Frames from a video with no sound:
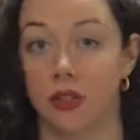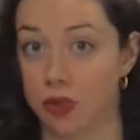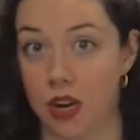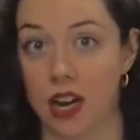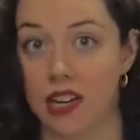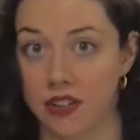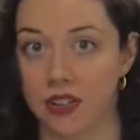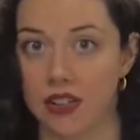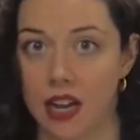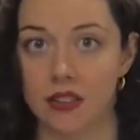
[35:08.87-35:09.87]
could try in
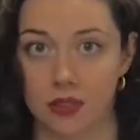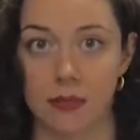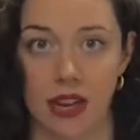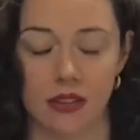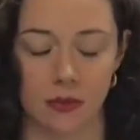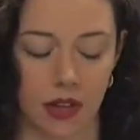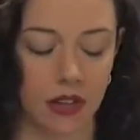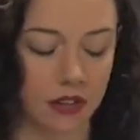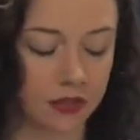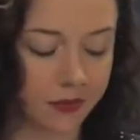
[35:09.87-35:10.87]
your classroom as
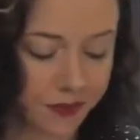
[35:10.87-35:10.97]
well.